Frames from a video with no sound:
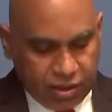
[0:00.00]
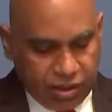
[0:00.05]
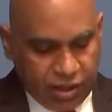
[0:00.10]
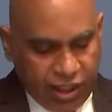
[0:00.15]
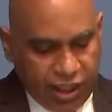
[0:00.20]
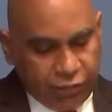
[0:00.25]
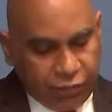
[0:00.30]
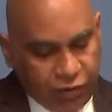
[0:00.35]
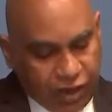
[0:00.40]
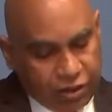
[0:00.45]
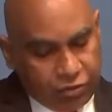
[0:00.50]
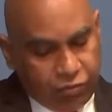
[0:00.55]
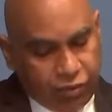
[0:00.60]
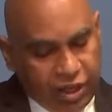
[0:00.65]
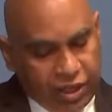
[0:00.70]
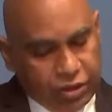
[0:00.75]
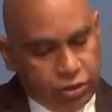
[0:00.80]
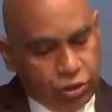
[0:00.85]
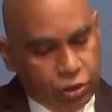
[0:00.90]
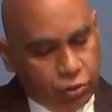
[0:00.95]
if and
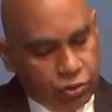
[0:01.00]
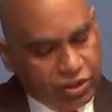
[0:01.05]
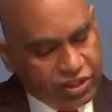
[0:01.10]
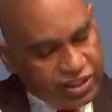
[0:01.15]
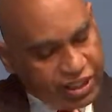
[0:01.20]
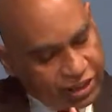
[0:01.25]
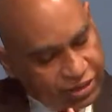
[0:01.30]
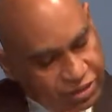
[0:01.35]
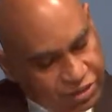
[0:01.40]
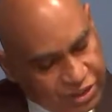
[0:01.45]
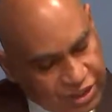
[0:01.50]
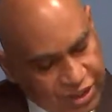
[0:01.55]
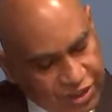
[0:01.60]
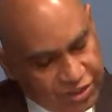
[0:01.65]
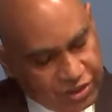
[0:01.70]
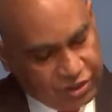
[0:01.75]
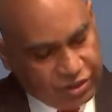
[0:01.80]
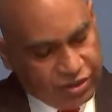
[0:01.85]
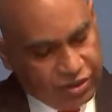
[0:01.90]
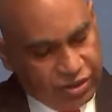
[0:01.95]
when you reject
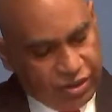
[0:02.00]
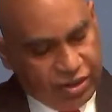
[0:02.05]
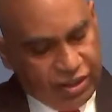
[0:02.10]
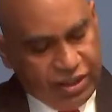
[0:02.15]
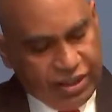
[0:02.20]
Jesus,